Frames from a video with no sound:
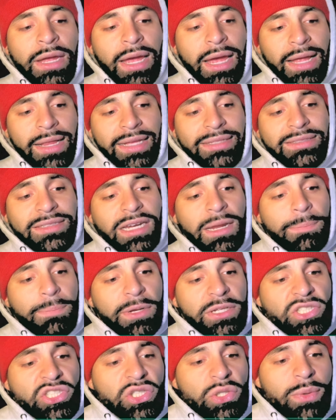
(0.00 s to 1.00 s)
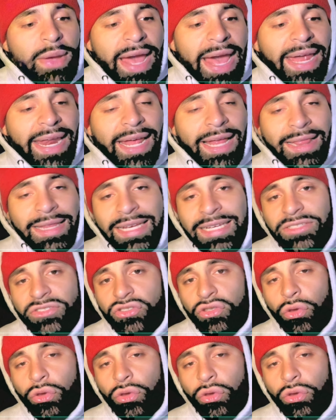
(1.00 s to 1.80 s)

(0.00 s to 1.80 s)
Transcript: That's going to put you at at least